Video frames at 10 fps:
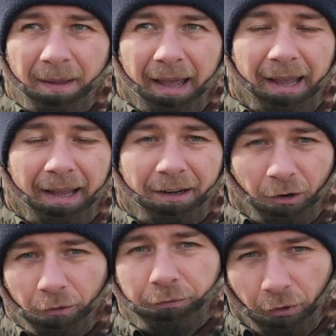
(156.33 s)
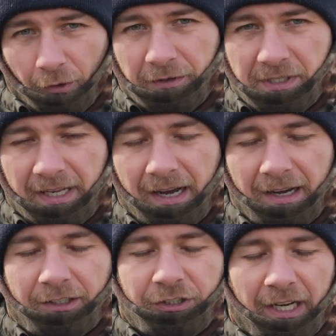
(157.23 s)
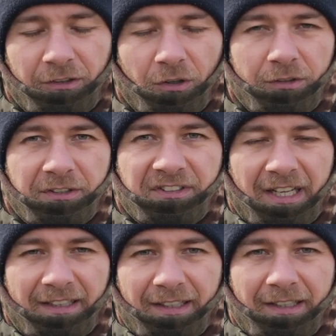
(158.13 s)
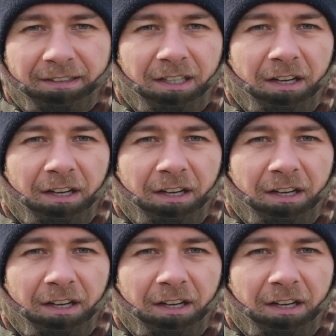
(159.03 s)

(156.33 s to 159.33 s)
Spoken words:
And obviously I checked all the settings,